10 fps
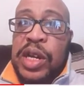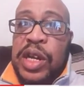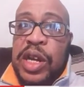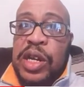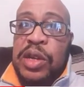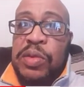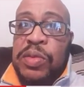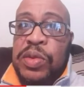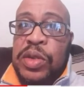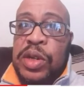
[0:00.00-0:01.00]
in the game.
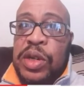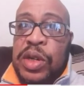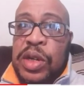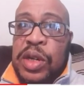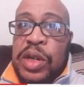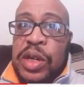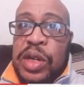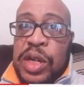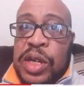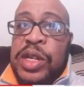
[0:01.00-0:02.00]

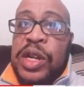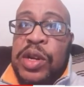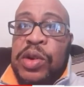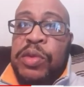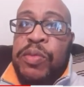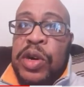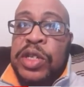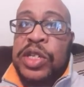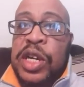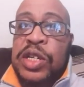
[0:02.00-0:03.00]
Yes, I know
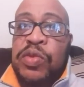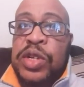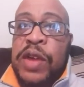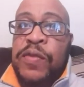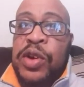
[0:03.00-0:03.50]
Lamar Jackson was